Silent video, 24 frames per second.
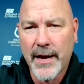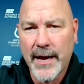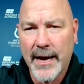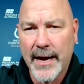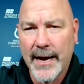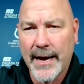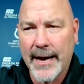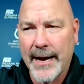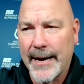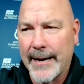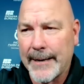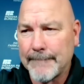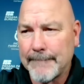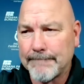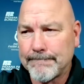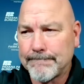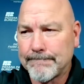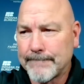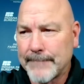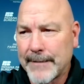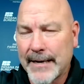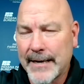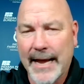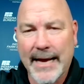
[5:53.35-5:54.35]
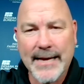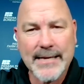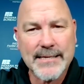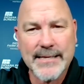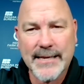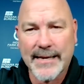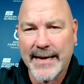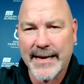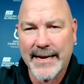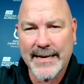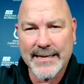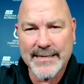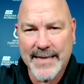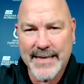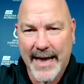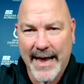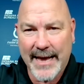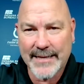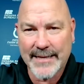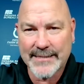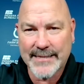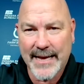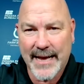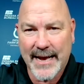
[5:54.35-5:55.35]
Um, likes to get his
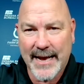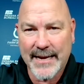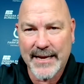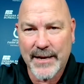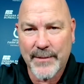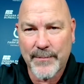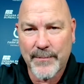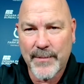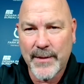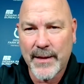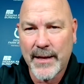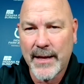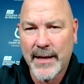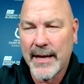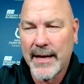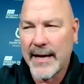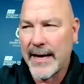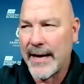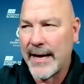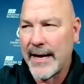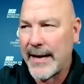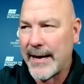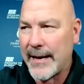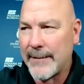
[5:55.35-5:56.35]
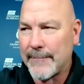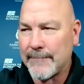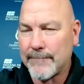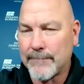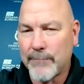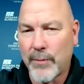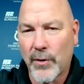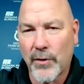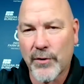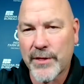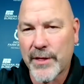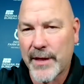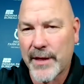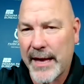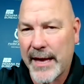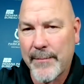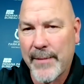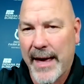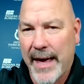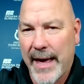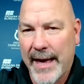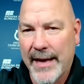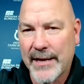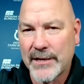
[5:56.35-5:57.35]
hands on you. Uh, both him
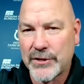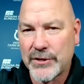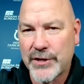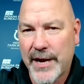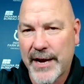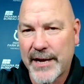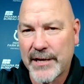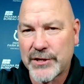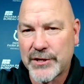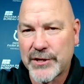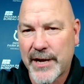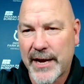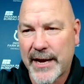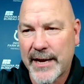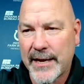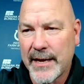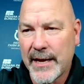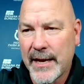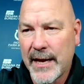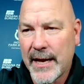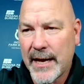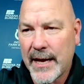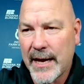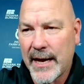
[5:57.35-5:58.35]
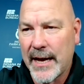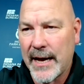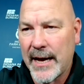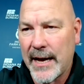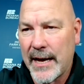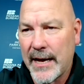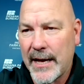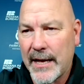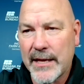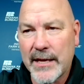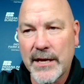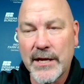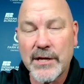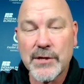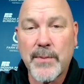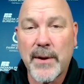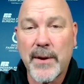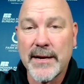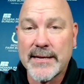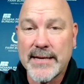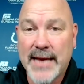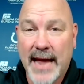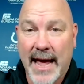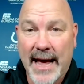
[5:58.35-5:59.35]
and JJ. Uh, he's
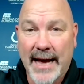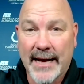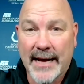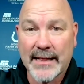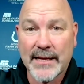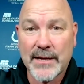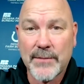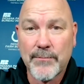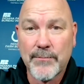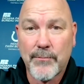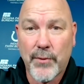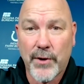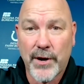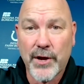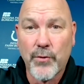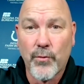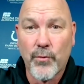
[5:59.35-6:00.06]
been tackling pretty